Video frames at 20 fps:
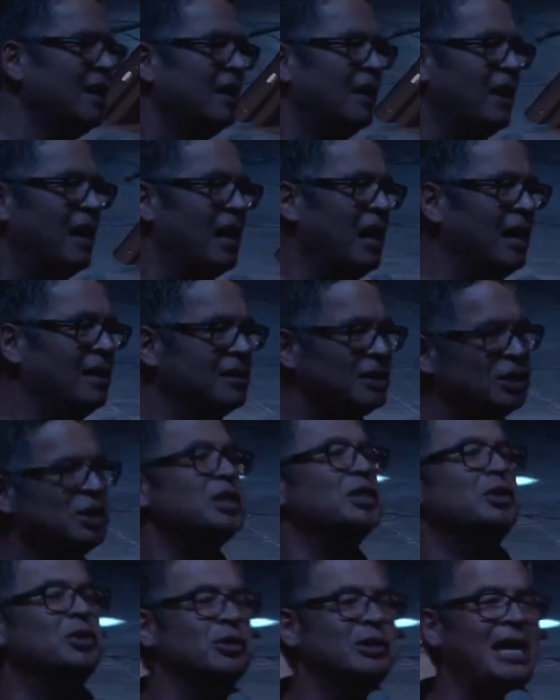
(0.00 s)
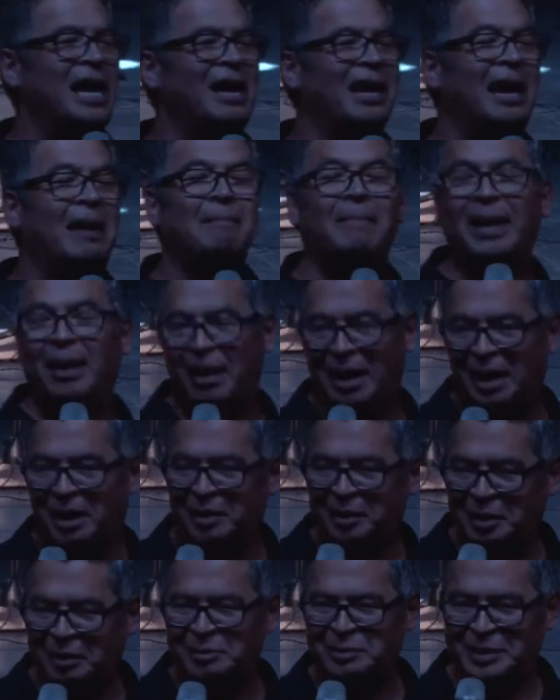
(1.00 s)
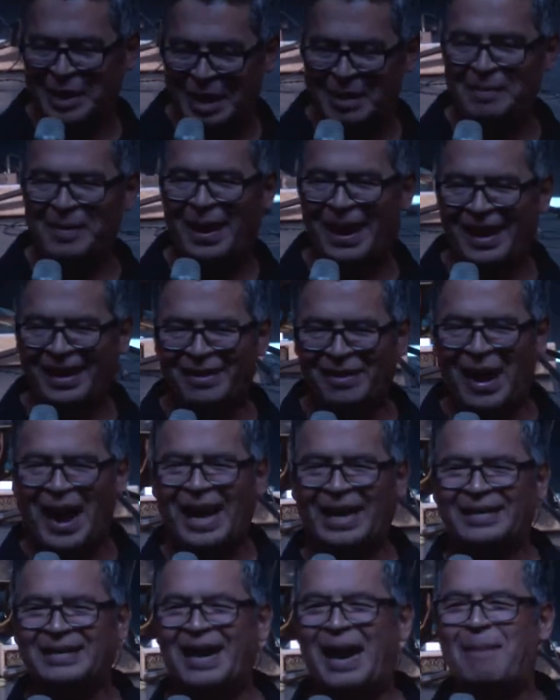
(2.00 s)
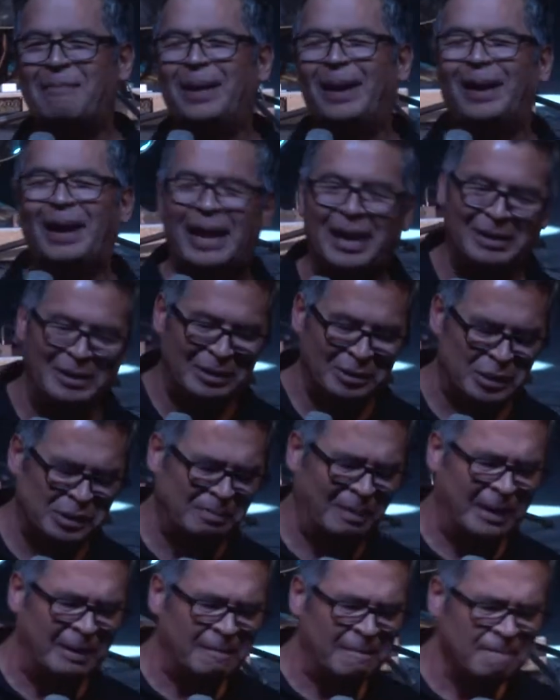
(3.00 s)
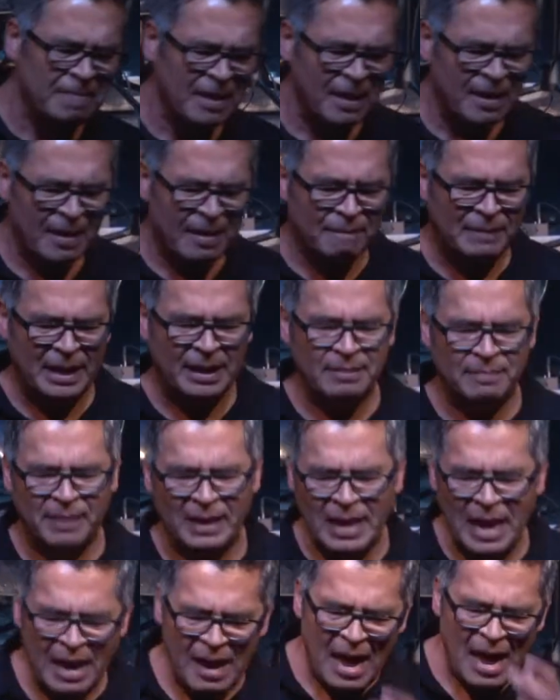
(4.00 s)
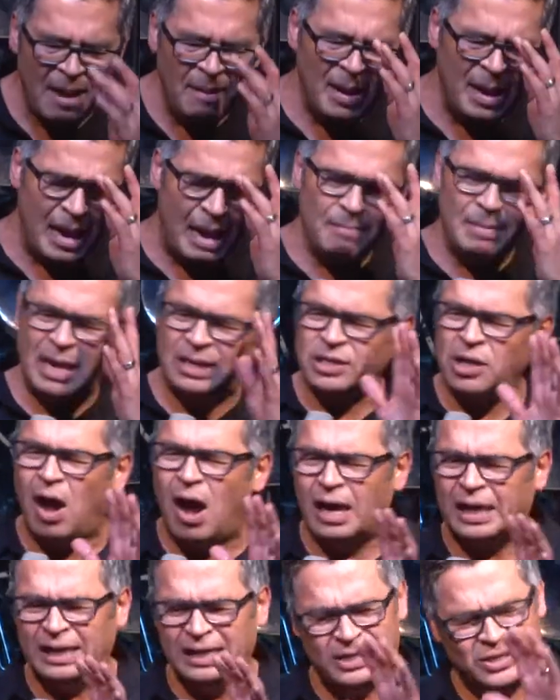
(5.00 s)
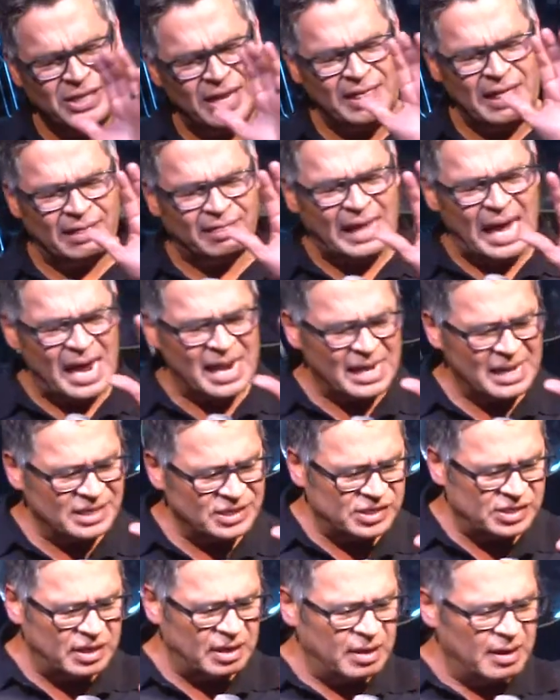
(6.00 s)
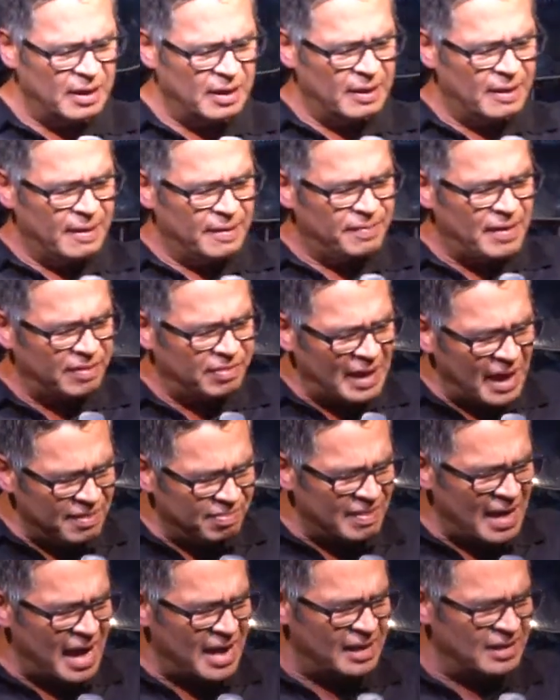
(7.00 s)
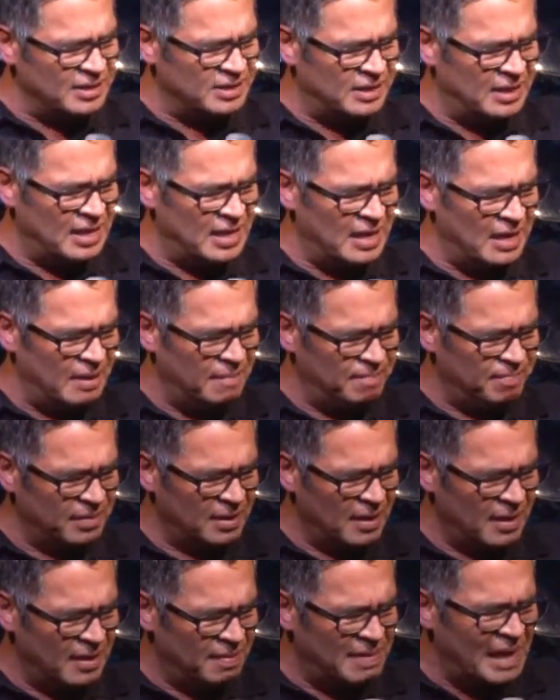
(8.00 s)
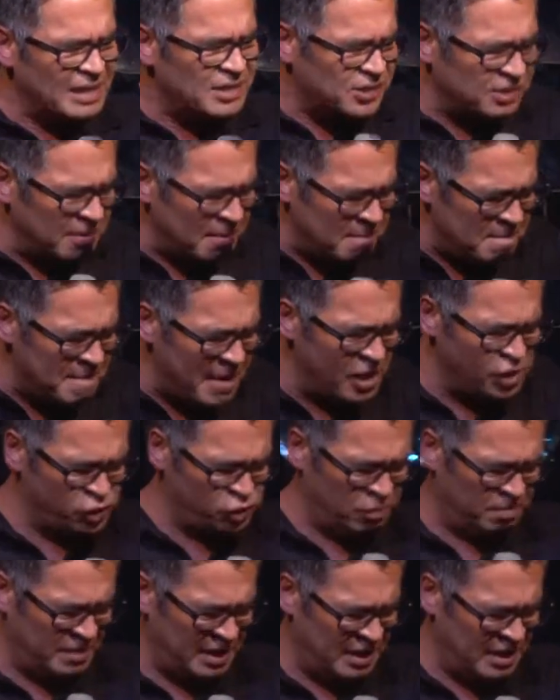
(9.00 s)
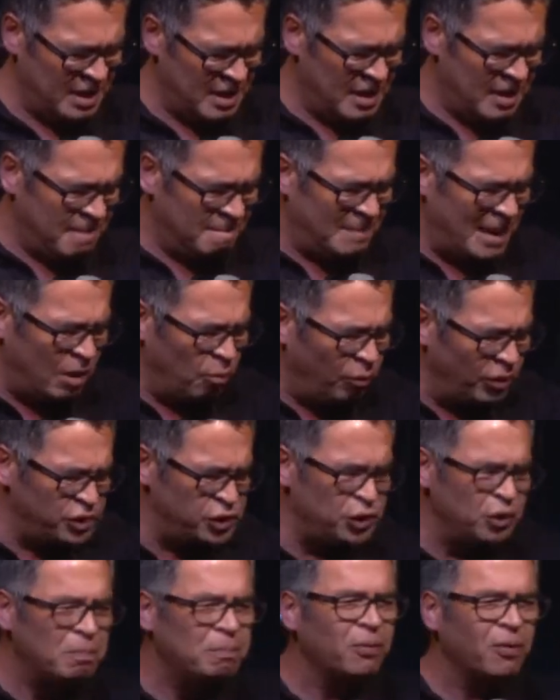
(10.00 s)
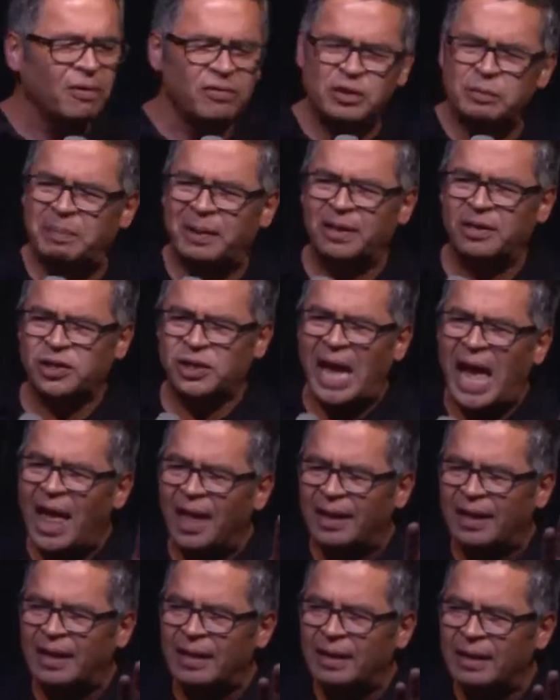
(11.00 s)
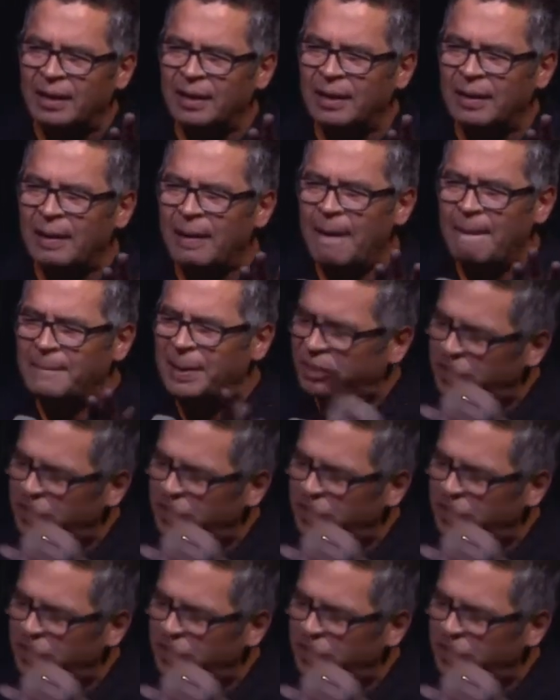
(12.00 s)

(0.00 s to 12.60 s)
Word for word: uh, the sisters now got better hairdos. Amen? Right. Yeah, better hairdos. But, but, but I, I don't, I'm not talking to say that that is the, that, that, that is the, uh, that's the measurement by which you prove spirituality. But